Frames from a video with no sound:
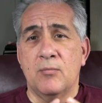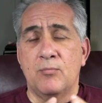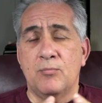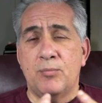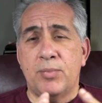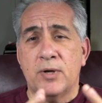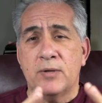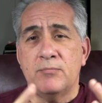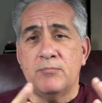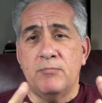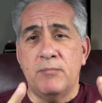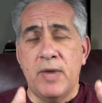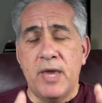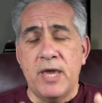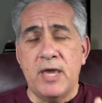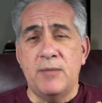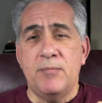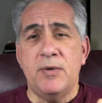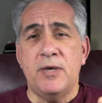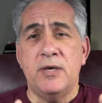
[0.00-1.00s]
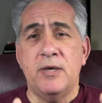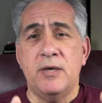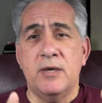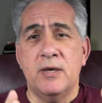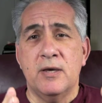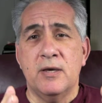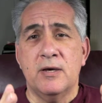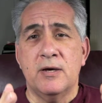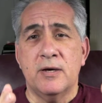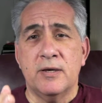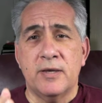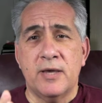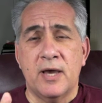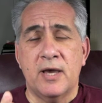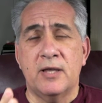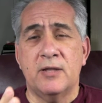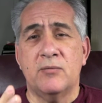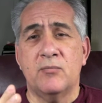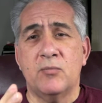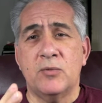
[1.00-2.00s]
But maybe,
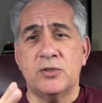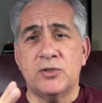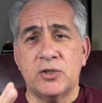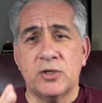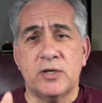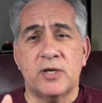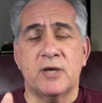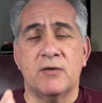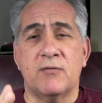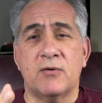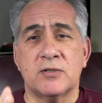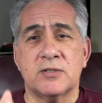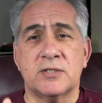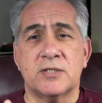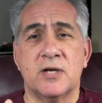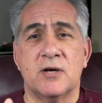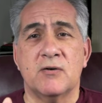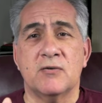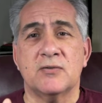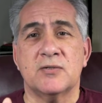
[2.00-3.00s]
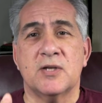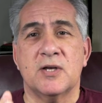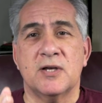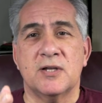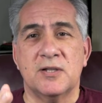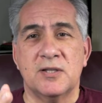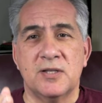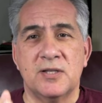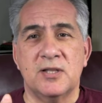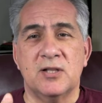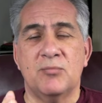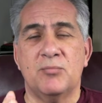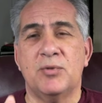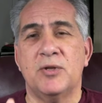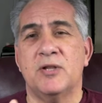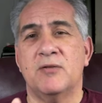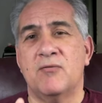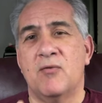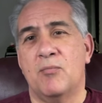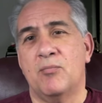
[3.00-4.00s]
again, we should give ourselves a little bit
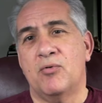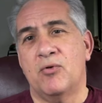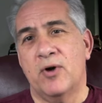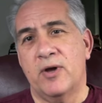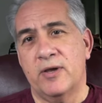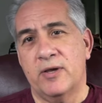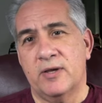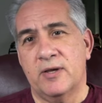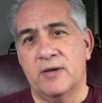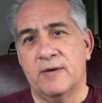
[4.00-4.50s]
of a break.